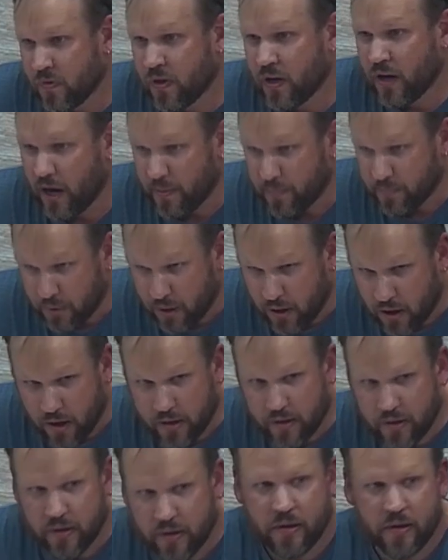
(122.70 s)
I
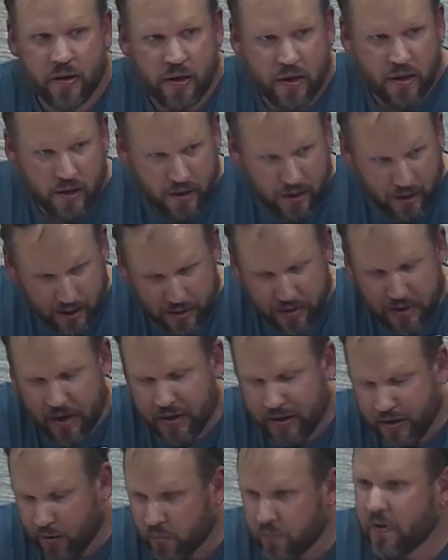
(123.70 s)
applaud. I,
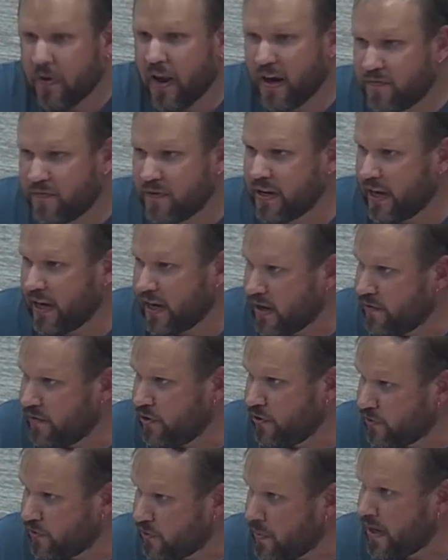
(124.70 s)
I don't envy any of
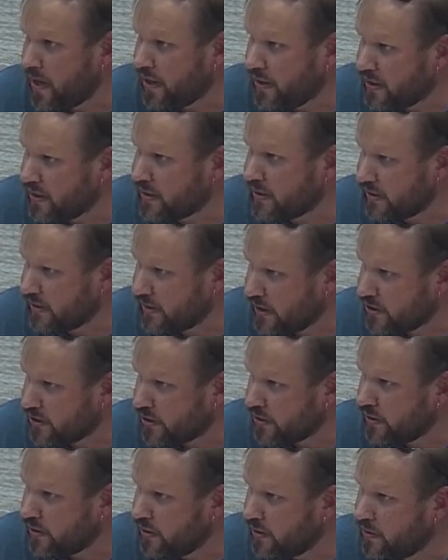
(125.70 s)
you for making this
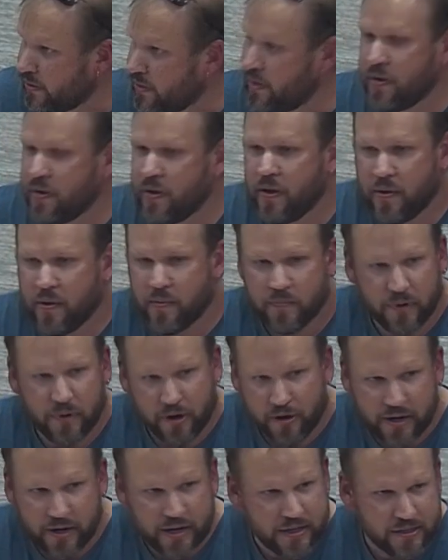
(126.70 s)
decision,
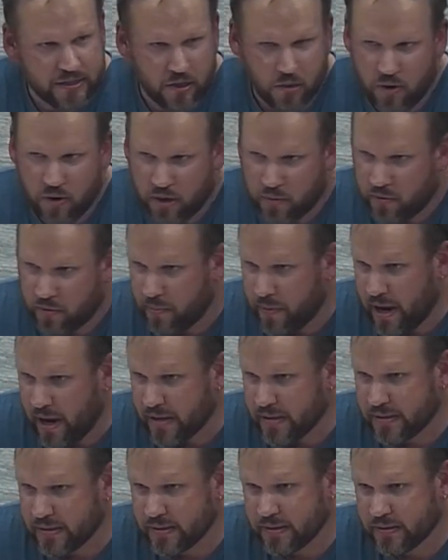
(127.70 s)
but our kids don't want to wear
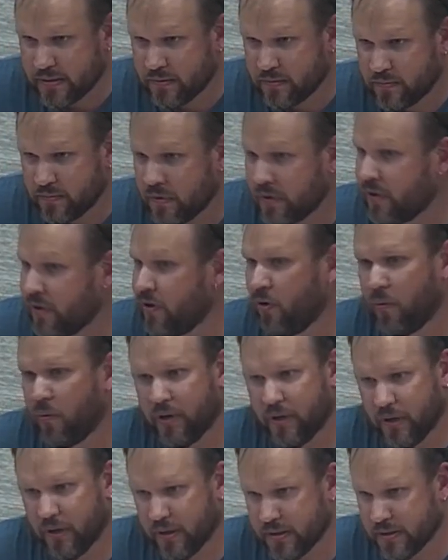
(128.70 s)
masks. No
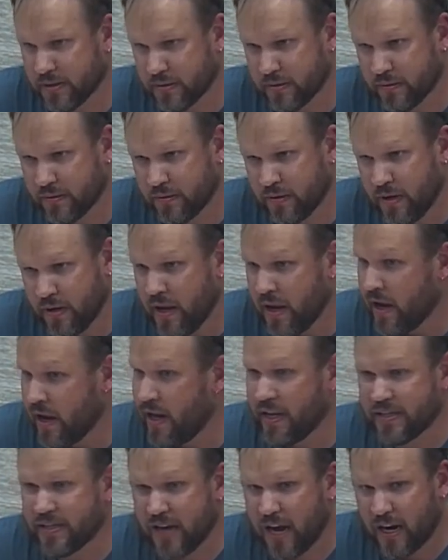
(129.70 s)
one does.
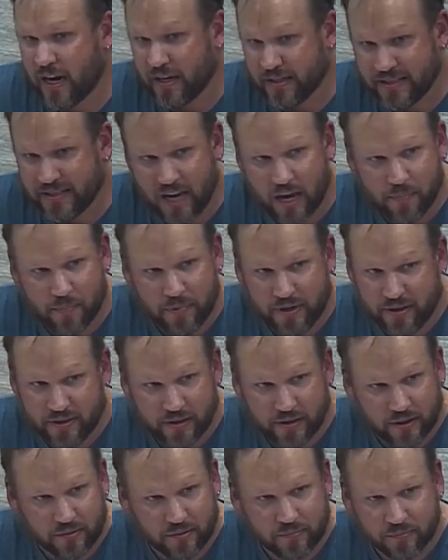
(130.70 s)
And it's not going to stop
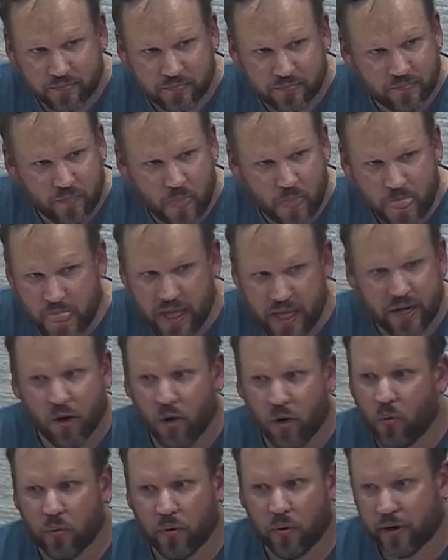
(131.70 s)
anything. Thank they you.
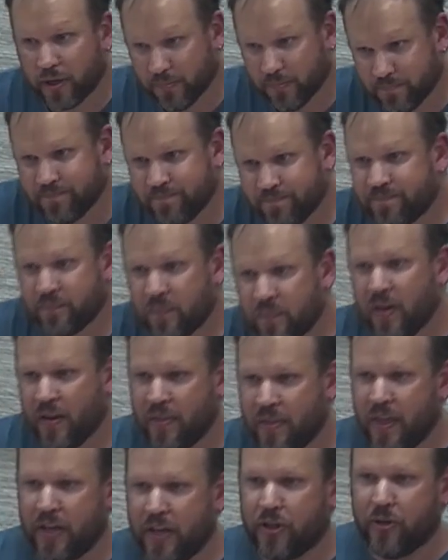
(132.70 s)
don't work. Yep.
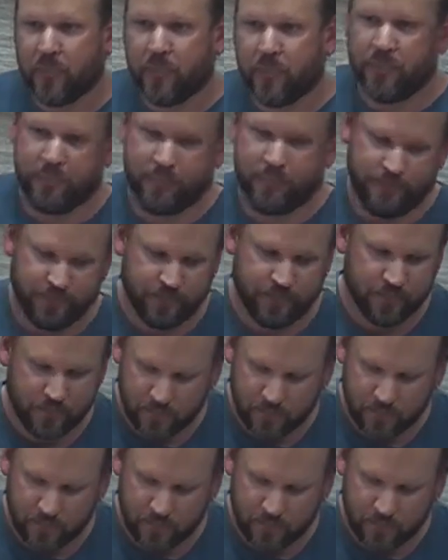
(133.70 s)
Thank you. Thank you.